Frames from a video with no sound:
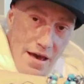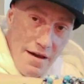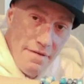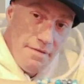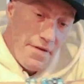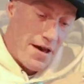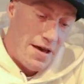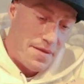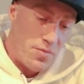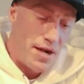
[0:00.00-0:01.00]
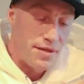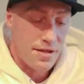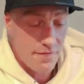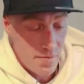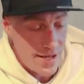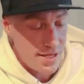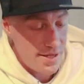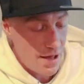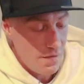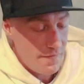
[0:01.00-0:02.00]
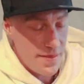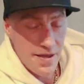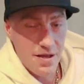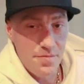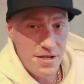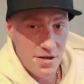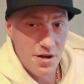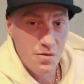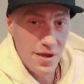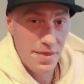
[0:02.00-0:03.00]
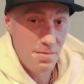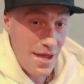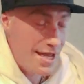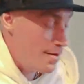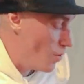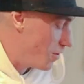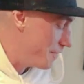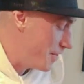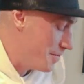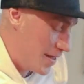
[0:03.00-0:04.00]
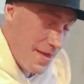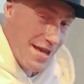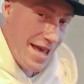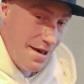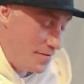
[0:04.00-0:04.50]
of the bracelets for myself, I think I'll be done with making more of them. I think I have